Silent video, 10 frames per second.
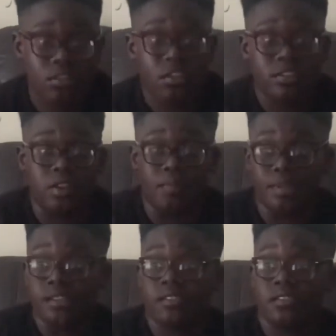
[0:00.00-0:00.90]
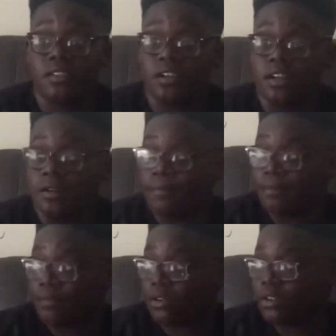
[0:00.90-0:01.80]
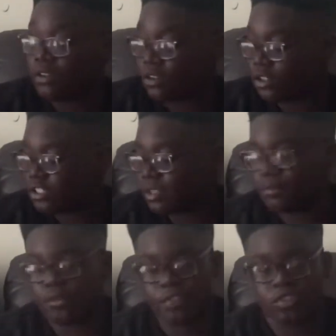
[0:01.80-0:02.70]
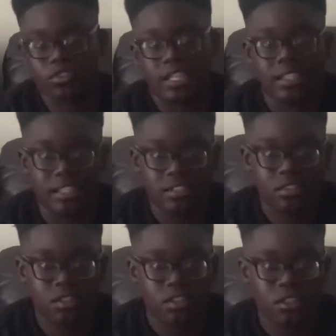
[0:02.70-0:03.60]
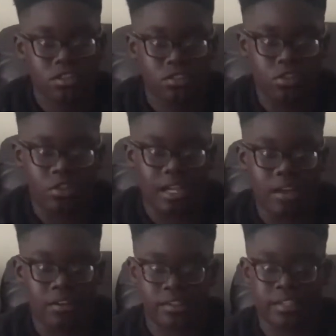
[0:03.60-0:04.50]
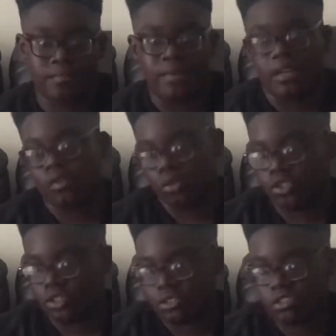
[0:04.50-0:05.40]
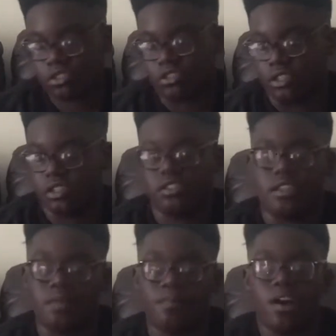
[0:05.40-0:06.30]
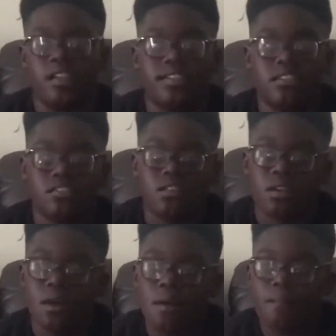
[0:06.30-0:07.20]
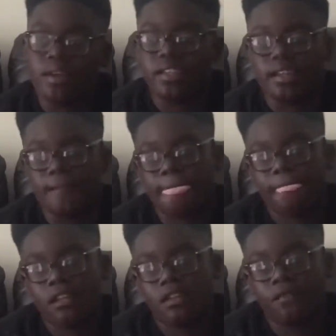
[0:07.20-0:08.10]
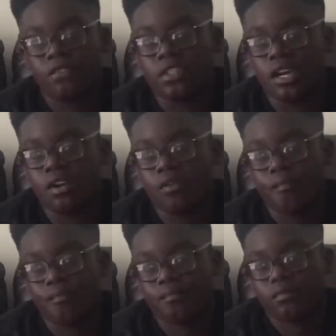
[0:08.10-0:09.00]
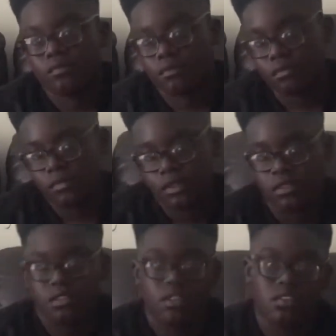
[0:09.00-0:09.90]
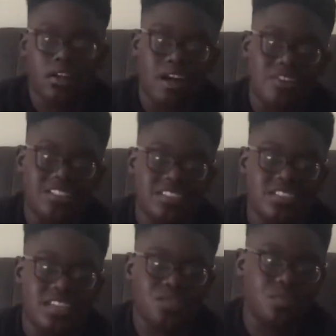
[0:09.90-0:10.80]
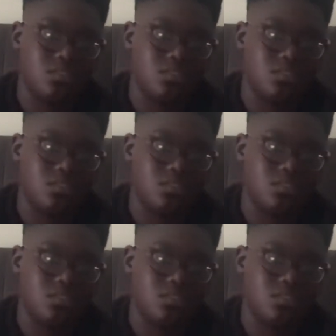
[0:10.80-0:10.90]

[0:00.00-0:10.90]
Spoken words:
there'll be similar videos like this, so that I'll give my audience to take part in this. But yeah, for now, I'll see you in the next one.